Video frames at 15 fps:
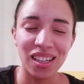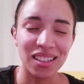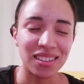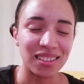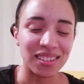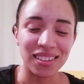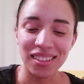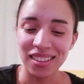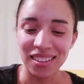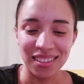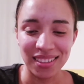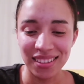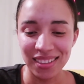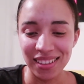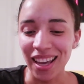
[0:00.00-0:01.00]
And
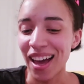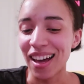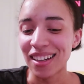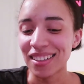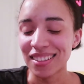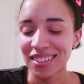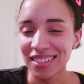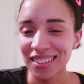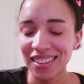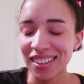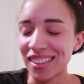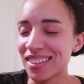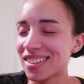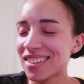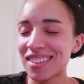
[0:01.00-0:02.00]
it's, yeah,
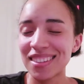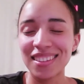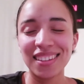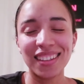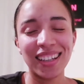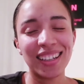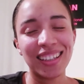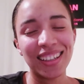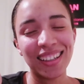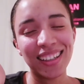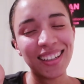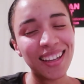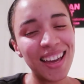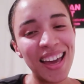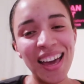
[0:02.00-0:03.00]
it's
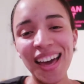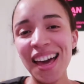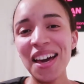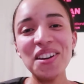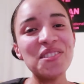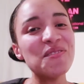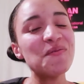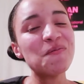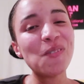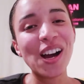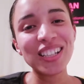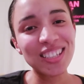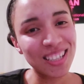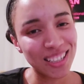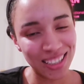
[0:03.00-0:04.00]

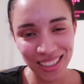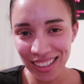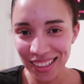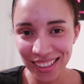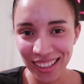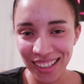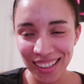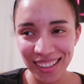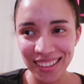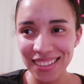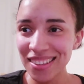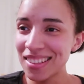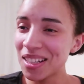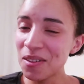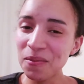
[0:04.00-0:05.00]
watch it,
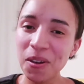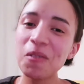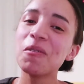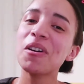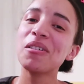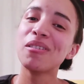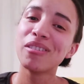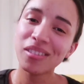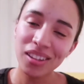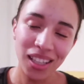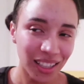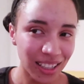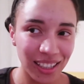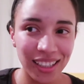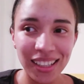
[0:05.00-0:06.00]
tell me what you
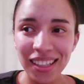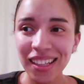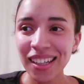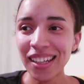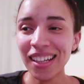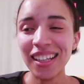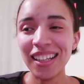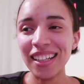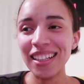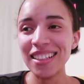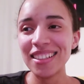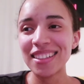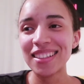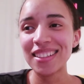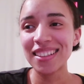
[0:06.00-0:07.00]
think.
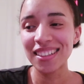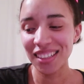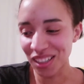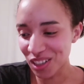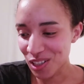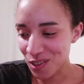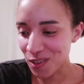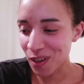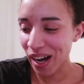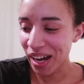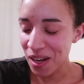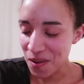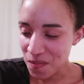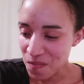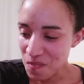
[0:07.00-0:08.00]
It's a
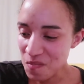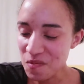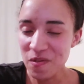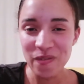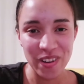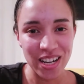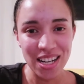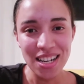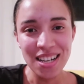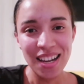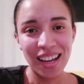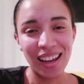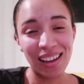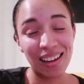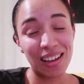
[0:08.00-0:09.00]
great movie.
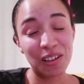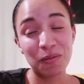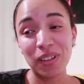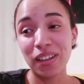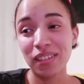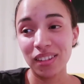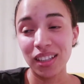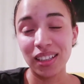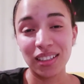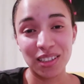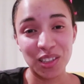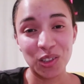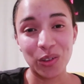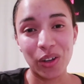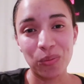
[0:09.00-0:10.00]
We think
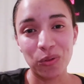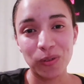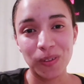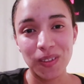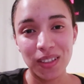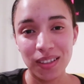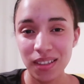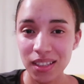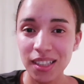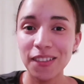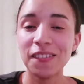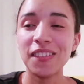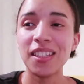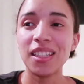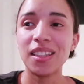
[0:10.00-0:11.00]
it's a great movie.
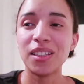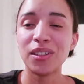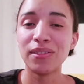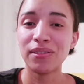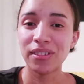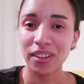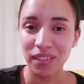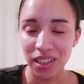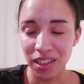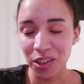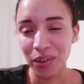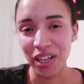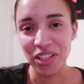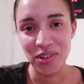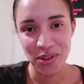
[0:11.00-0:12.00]
Steve did a very
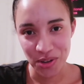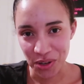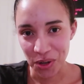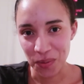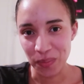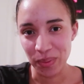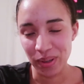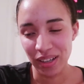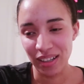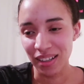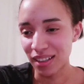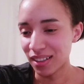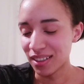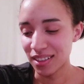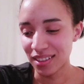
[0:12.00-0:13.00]
great job.
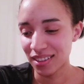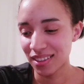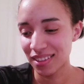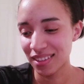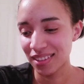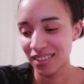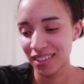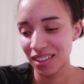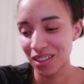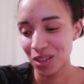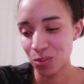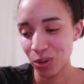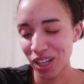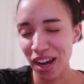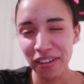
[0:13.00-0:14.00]
It's
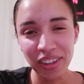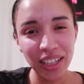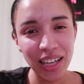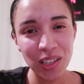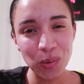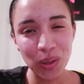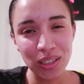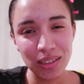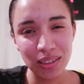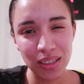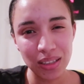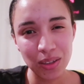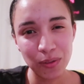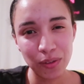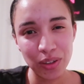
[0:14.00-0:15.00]
brilliant. I think as well it's
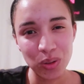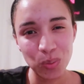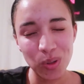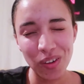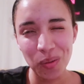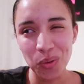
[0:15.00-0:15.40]
his first movie.